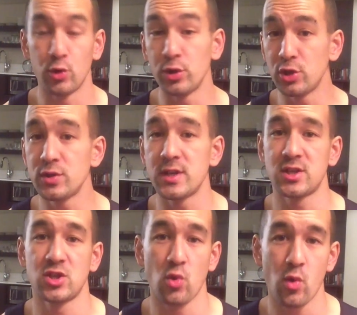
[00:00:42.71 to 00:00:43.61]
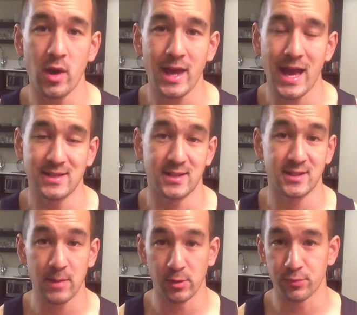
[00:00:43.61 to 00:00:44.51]
who uses soy as a
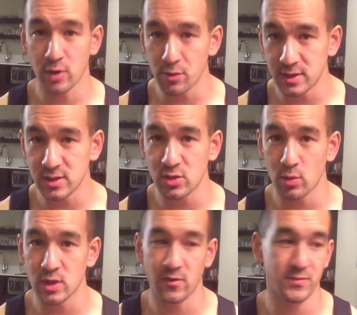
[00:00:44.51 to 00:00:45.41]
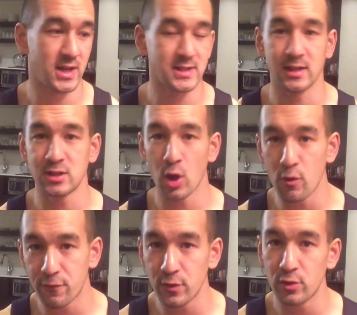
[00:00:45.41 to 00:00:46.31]
staple protein source from things like
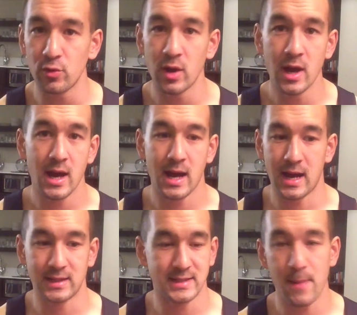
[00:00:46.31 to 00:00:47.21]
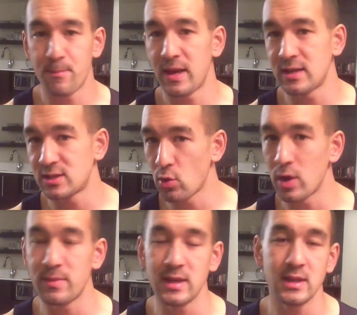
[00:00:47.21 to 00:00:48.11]
tofu, tempeh,
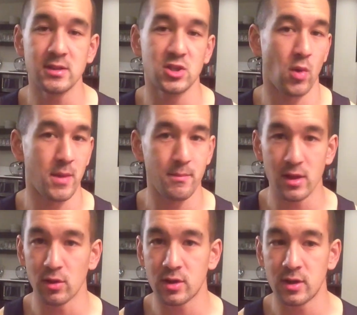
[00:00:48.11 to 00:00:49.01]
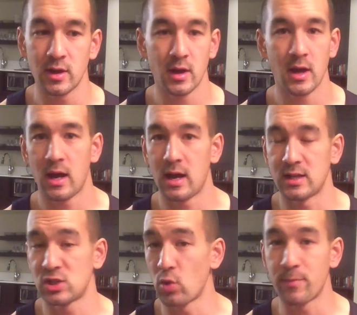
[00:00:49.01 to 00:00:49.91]
soybeans, soy milk,
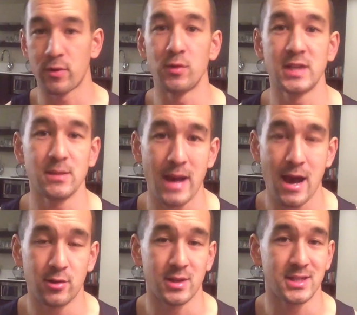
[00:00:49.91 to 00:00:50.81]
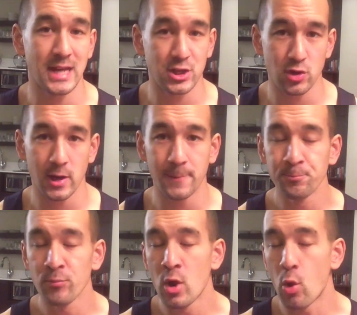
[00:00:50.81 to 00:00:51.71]
soy protein powder, etc.
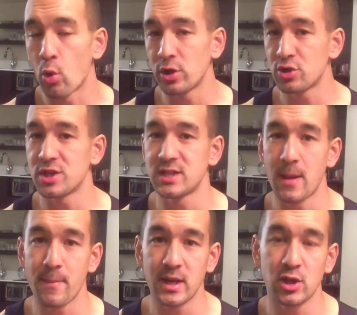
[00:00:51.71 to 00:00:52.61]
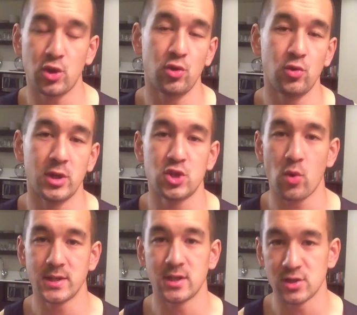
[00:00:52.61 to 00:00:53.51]
Or you're just somebody who
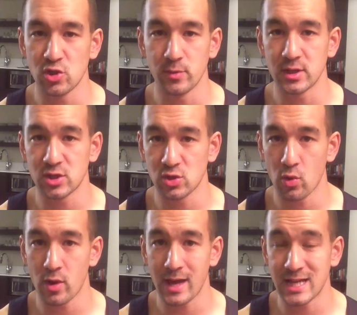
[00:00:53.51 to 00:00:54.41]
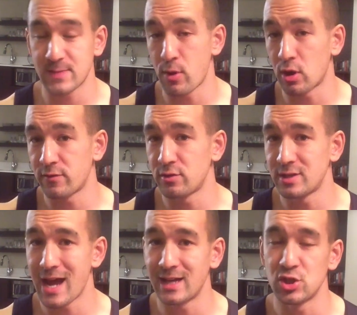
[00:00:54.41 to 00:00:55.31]
enjoys consuming soy as part of their
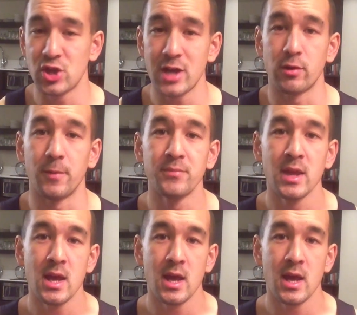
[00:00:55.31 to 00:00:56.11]
diet in general.